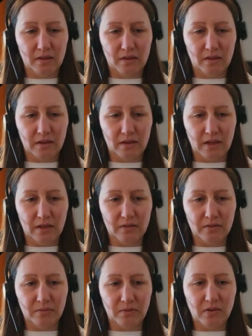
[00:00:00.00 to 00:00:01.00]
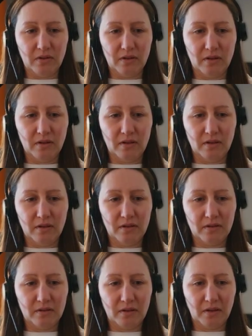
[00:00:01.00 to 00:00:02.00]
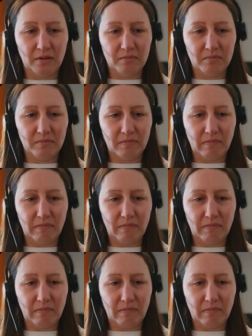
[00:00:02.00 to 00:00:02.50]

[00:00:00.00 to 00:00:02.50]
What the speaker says: Okay, so we're just going to